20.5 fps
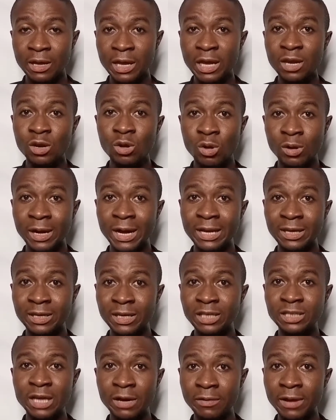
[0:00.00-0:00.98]
Enoch
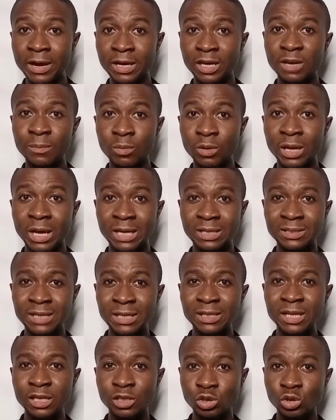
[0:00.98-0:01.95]
Adejare Adeboye has
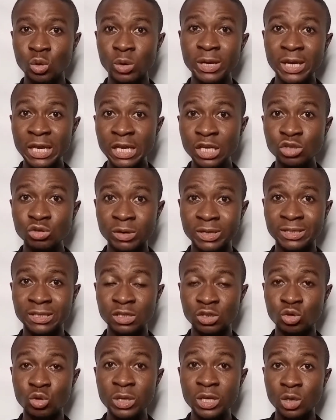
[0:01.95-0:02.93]
started showing
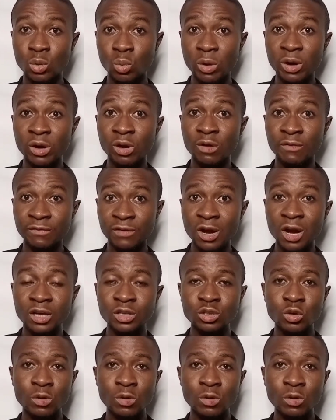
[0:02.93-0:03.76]
interest in doing the work of God.